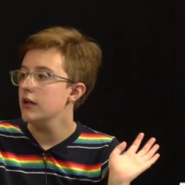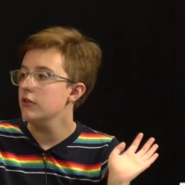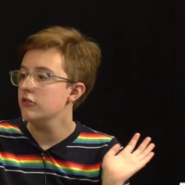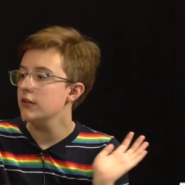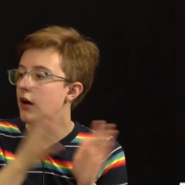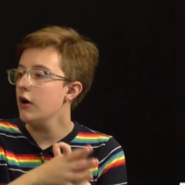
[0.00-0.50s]
It's
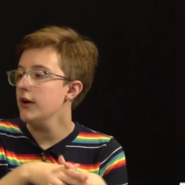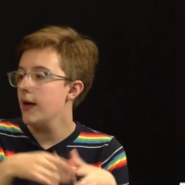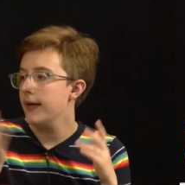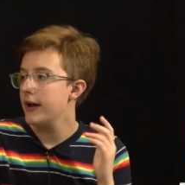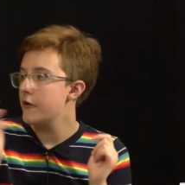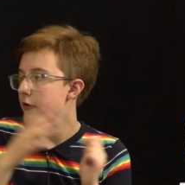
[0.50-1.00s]
just like oh yeah
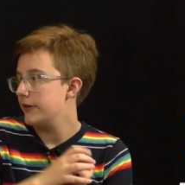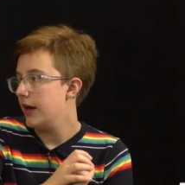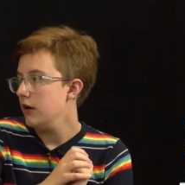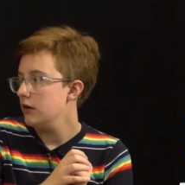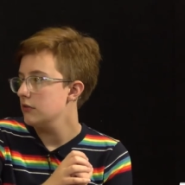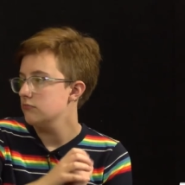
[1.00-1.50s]
that character's
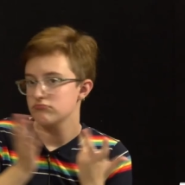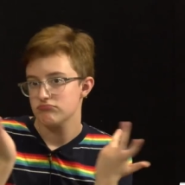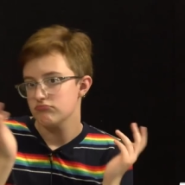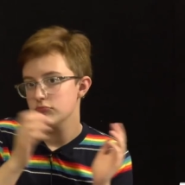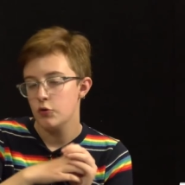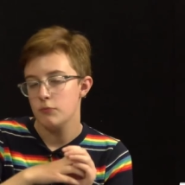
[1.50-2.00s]
gay.
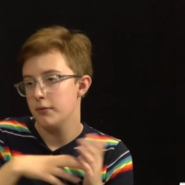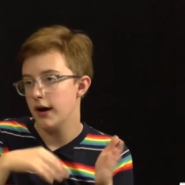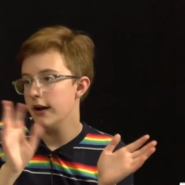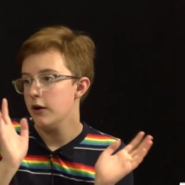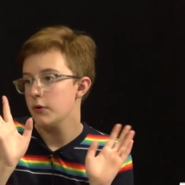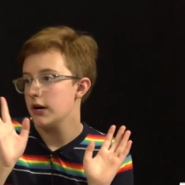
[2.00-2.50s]
Yeah. Or
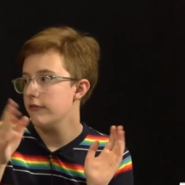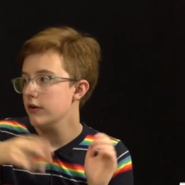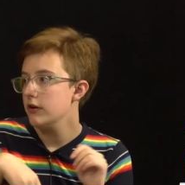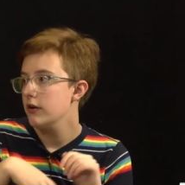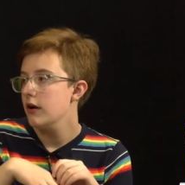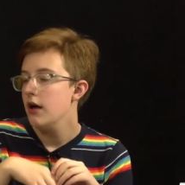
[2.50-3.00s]
bi or whatever.
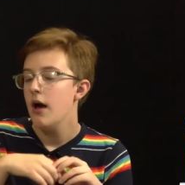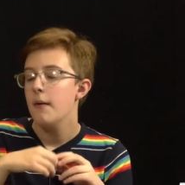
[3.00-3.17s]
Yeah.